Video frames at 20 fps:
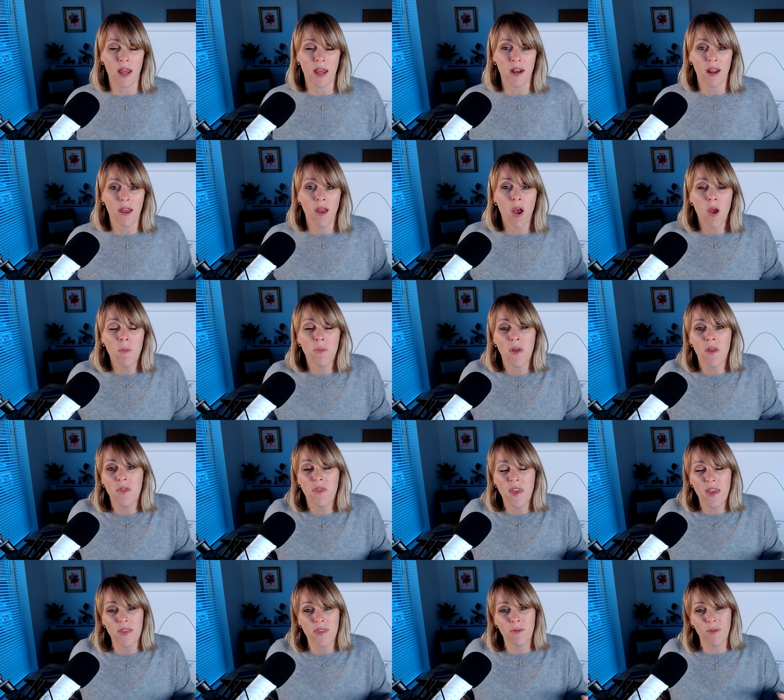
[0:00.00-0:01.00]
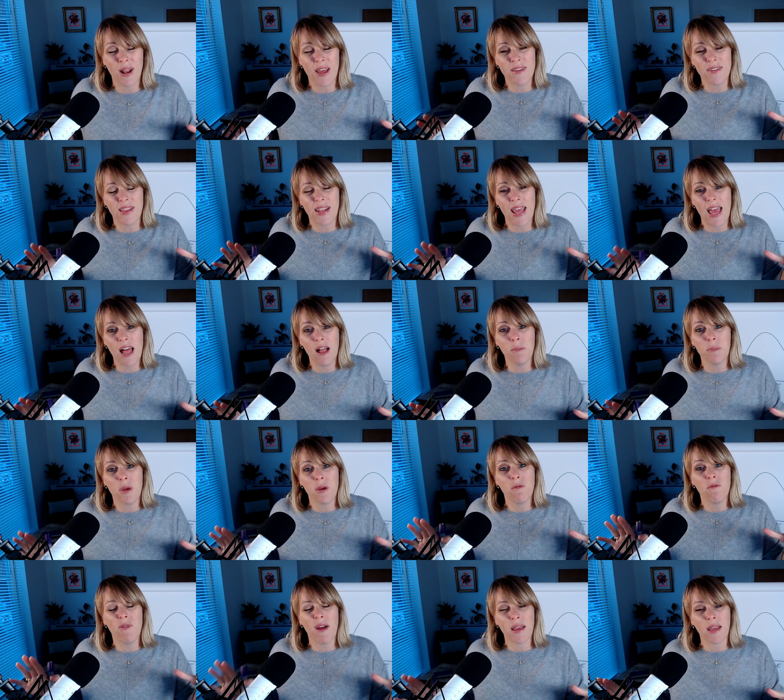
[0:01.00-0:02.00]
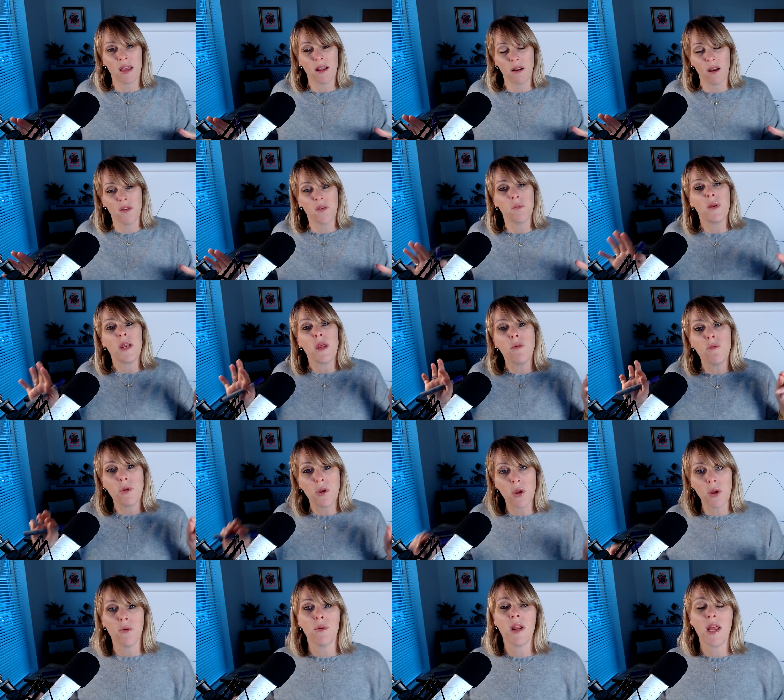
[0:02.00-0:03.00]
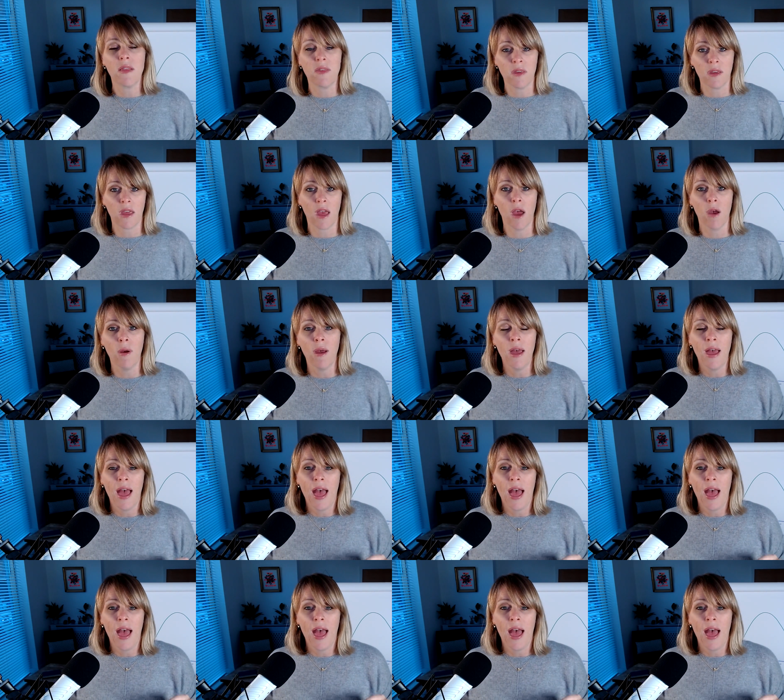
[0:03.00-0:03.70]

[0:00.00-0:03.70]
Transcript: And I hope that this will actually help you recognise when you do need to go